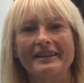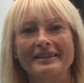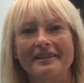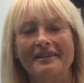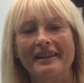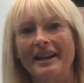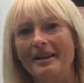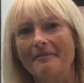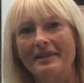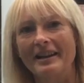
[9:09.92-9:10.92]
and I
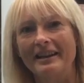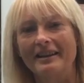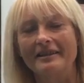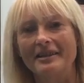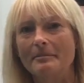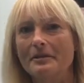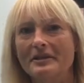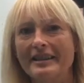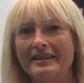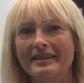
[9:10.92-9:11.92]
am a learning support
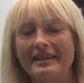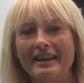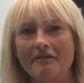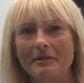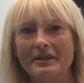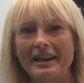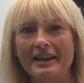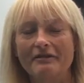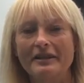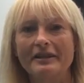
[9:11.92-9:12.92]
assistant here at
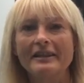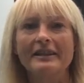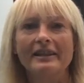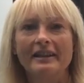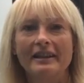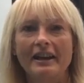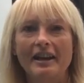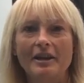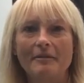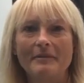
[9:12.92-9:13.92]
Budehaven.
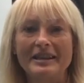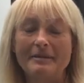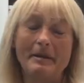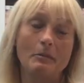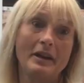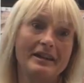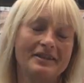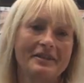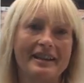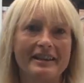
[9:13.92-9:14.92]
Um, it's a bit weird
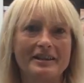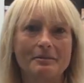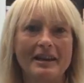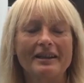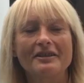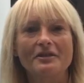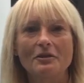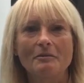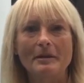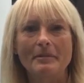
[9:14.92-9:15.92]
doing it this way because
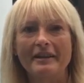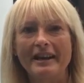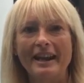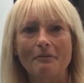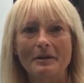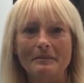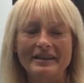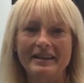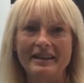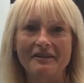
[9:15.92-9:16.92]
normally by now we'd be
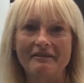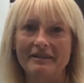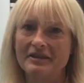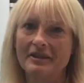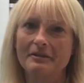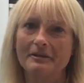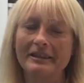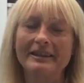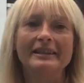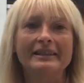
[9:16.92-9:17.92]
seeing you around school.
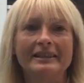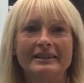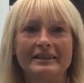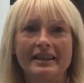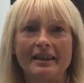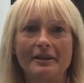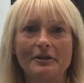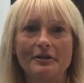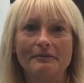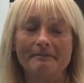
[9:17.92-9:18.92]

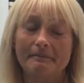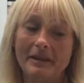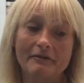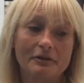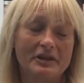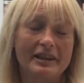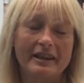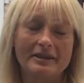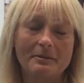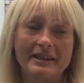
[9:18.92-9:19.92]
So, but unfortunately
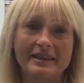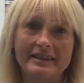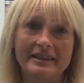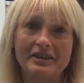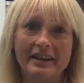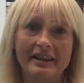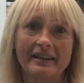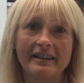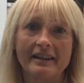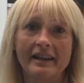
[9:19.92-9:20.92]
that's the way it is this year.
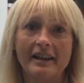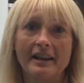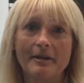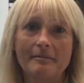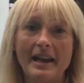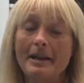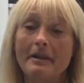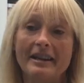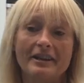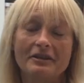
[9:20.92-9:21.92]
Um,
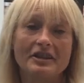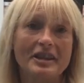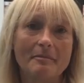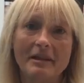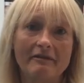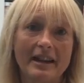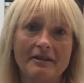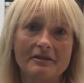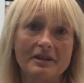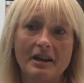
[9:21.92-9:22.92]
anyway, you'll see me
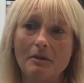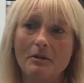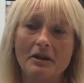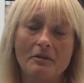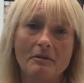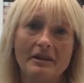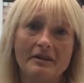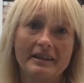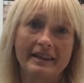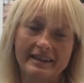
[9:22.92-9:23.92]
around. I work
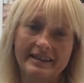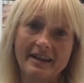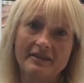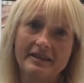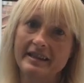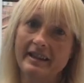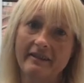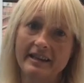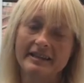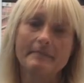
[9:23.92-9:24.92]
with Year 7s, Year
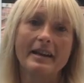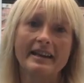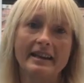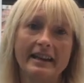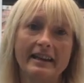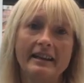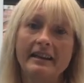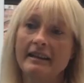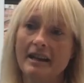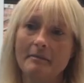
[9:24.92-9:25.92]
8s mainly,
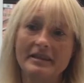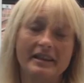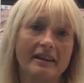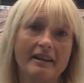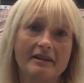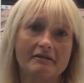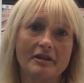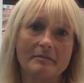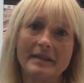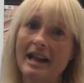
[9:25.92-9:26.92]
come into your
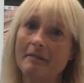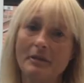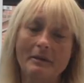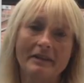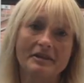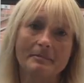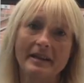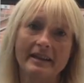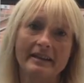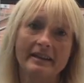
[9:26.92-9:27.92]
classrooms, help you out a
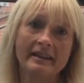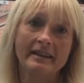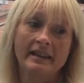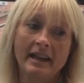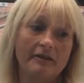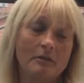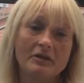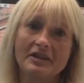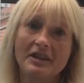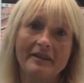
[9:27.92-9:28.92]
bit. If you
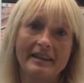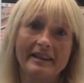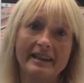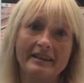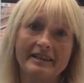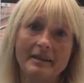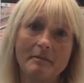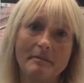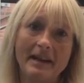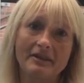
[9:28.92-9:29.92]
want to know anything you see
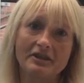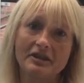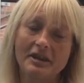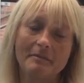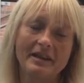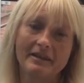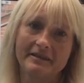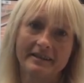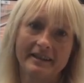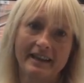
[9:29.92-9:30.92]
me about, just come and
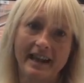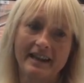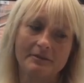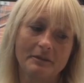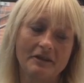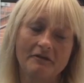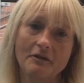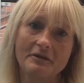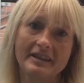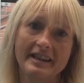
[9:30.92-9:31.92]
ask. And we look
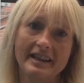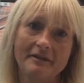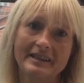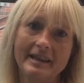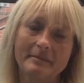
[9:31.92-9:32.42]
forward to seeing you in